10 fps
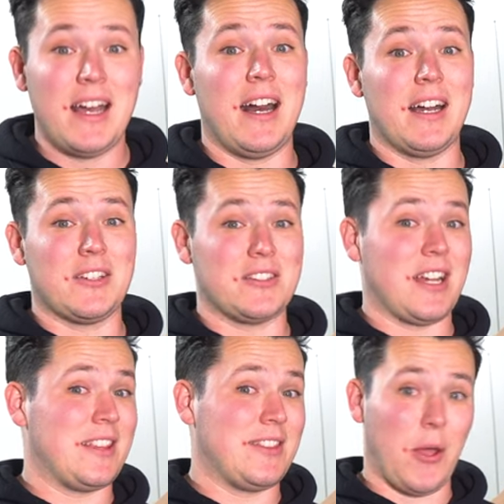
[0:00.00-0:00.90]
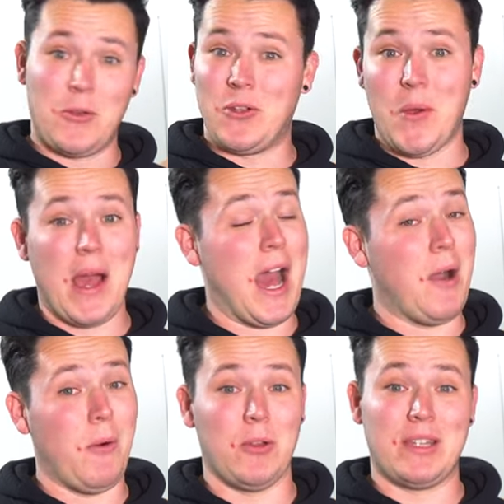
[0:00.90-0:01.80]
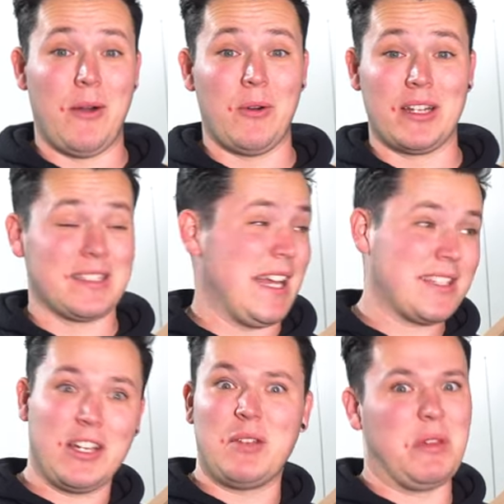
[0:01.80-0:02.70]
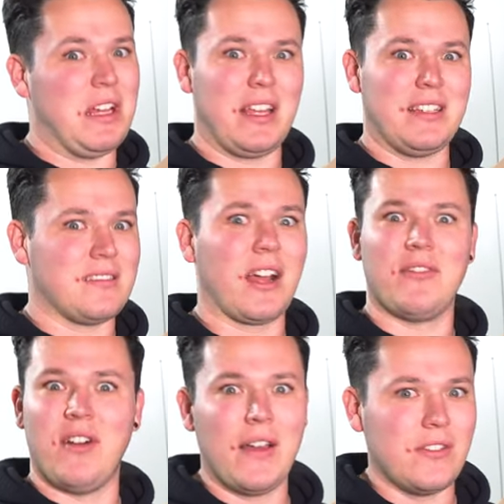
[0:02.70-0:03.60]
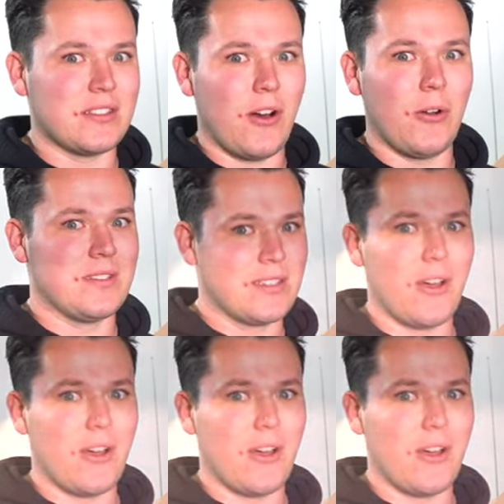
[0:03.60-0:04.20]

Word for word: because uh, I don't know how old that one is. It's gonna be at least like five years old.